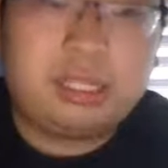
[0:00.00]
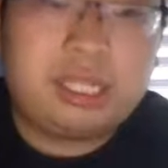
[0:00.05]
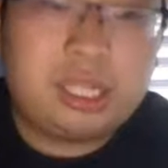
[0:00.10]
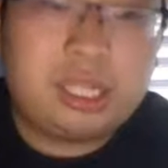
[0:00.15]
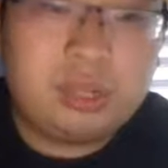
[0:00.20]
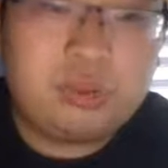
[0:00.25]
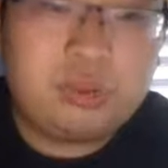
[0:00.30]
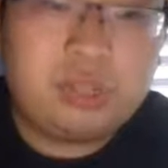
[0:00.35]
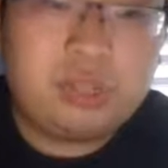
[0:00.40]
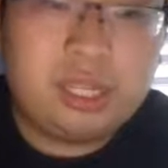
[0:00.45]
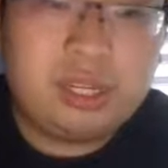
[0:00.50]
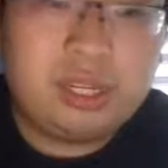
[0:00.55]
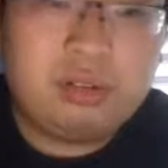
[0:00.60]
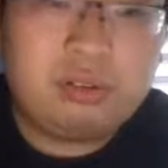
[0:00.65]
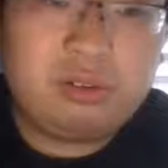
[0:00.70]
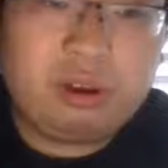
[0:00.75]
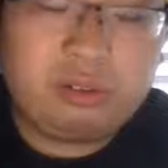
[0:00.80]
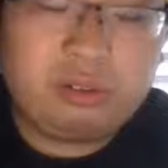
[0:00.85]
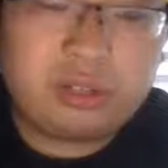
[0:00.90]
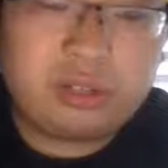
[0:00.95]

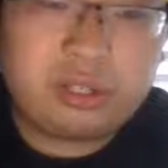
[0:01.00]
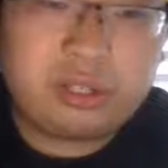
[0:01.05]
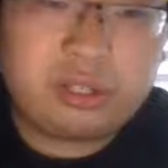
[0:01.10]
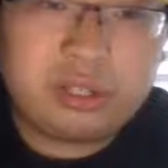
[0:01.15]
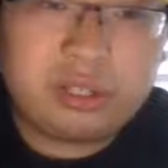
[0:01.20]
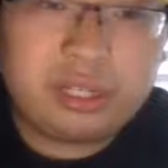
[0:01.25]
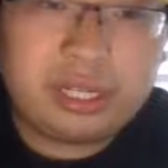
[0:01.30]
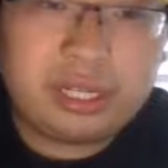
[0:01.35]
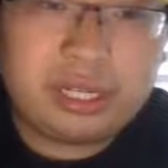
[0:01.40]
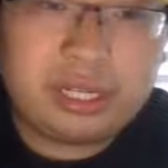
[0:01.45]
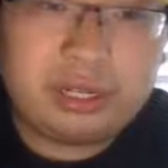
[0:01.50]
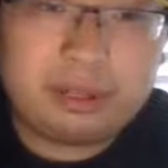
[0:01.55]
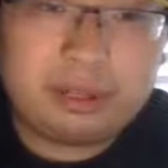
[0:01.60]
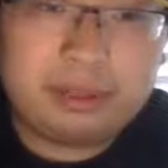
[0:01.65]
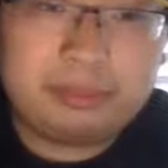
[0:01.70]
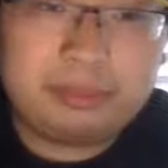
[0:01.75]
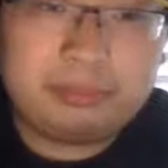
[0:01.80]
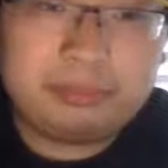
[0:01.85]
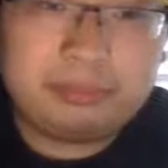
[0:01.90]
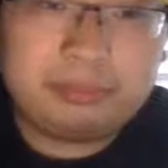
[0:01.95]
Houston obviously
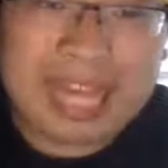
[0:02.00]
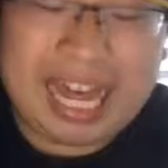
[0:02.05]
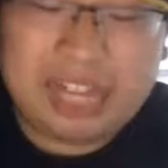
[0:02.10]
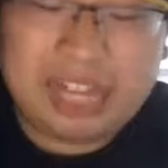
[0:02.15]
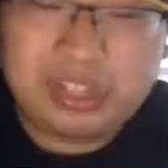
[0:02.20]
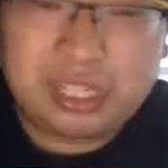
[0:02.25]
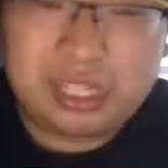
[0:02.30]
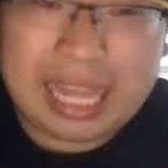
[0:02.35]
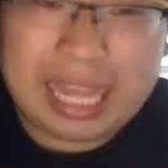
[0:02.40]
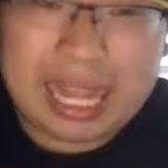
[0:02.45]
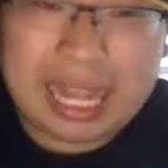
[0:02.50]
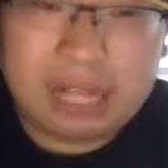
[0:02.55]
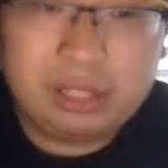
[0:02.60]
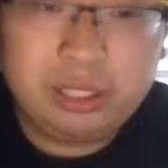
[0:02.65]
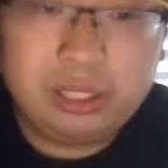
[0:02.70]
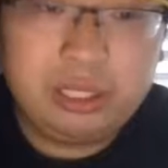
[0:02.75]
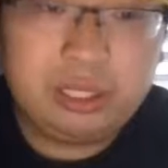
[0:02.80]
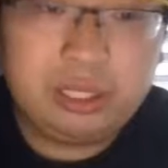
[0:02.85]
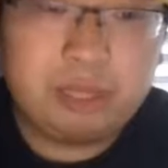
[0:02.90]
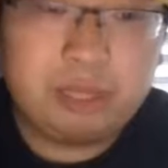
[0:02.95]
has the
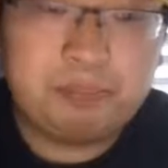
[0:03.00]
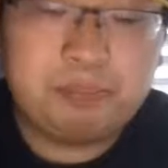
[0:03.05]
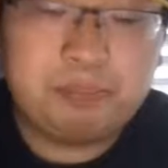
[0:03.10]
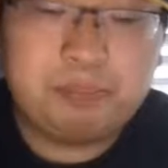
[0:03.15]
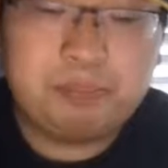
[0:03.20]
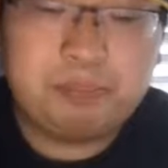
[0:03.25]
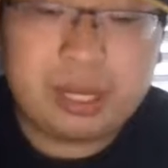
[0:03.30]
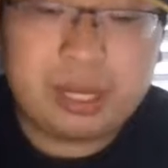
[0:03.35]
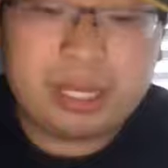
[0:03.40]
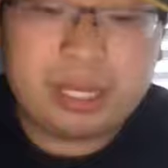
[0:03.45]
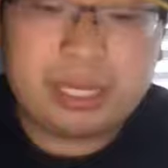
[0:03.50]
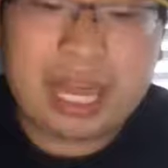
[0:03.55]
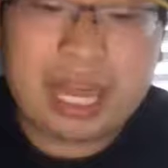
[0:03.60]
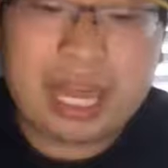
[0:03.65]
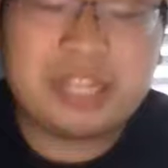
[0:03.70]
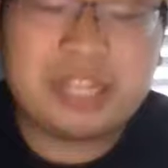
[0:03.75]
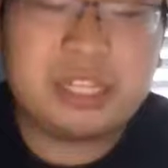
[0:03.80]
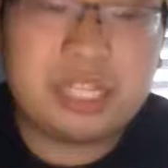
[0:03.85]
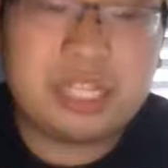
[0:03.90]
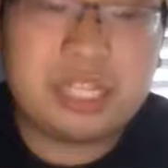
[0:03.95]
talent, but
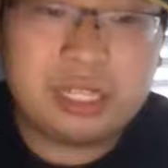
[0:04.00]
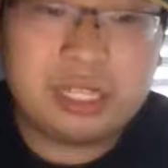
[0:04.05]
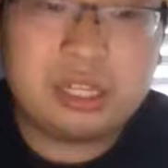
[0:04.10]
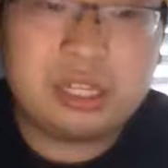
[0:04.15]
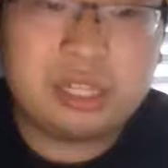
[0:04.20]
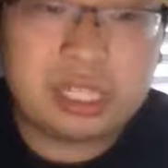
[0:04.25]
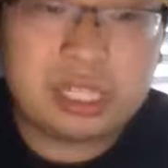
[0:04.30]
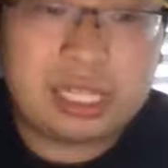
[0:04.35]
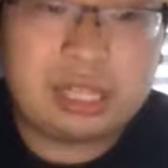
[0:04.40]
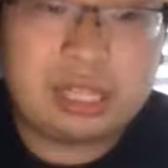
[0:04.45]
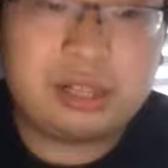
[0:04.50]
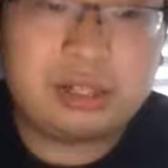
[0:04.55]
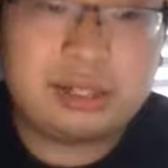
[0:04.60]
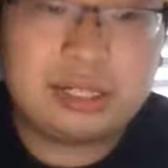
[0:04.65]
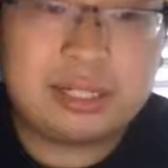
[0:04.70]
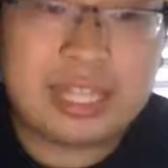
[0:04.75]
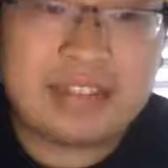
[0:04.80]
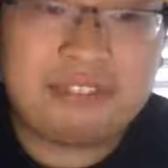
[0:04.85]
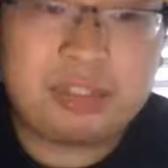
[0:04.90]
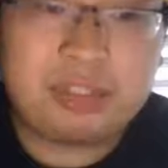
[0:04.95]
I think the
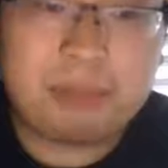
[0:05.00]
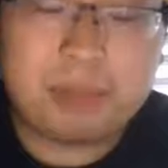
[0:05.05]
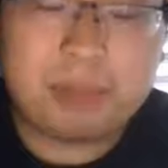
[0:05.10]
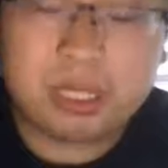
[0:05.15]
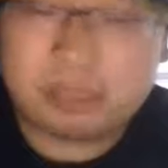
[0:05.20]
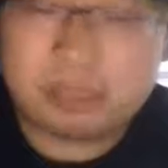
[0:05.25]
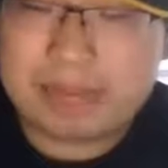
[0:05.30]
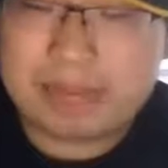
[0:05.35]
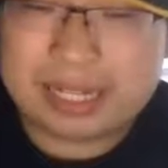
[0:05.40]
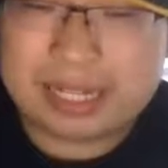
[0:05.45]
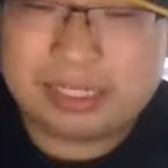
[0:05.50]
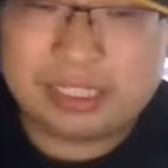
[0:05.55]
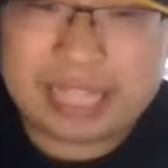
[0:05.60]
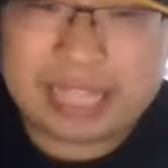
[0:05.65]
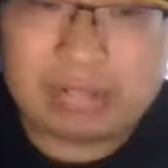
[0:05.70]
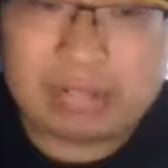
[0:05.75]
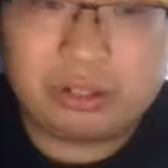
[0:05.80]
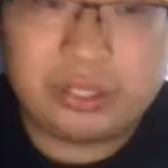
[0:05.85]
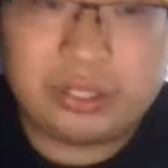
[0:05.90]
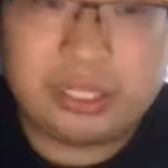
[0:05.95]
Steelers have the much better
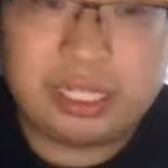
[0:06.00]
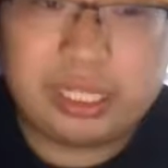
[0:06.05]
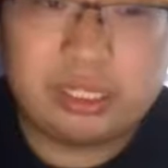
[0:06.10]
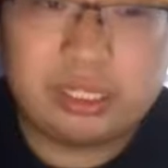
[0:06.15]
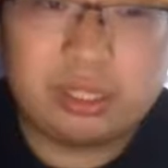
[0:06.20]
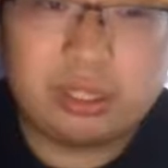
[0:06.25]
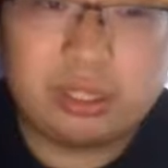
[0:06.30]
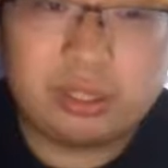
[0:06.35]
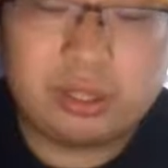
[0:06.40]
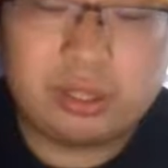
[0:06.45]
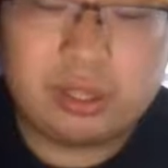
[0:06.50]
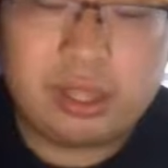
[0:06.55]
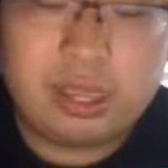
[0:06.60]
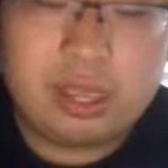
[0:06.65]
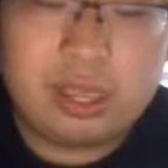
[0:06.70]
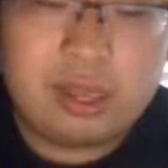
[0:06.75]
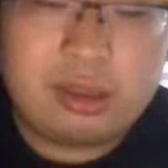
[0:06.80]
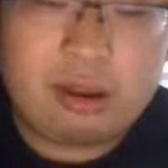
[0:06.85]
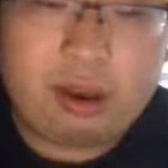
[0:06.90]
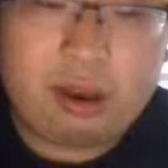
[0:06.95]
talent, and the
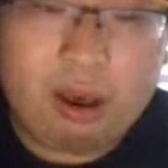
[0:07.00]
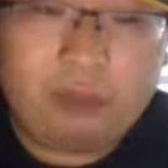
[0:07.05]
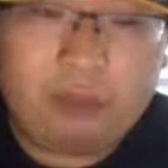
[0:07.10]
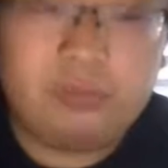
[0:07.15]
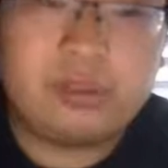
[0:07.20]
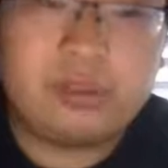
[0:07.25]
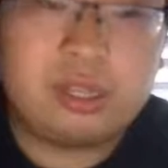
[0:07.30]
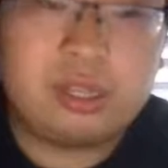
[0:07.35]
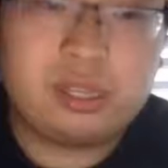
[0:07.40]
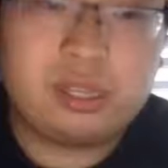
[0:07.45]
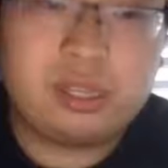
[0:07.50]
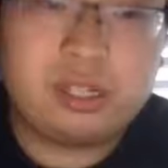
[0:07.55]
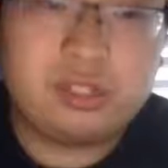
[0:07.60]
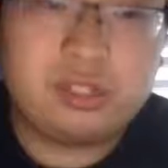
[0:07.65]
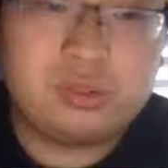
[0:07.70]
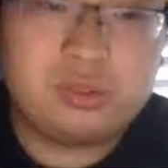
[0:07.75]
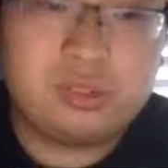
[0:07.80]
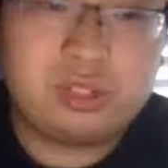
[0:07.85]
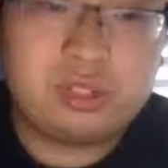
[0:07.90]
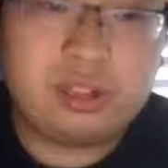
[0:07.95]
offense is going
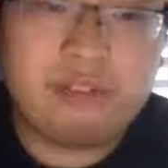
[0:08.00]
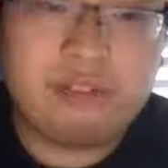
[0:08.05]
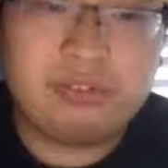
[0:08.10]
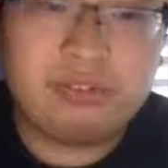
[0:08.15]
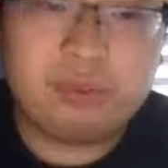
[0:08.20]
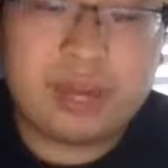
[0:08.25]
to do stuff.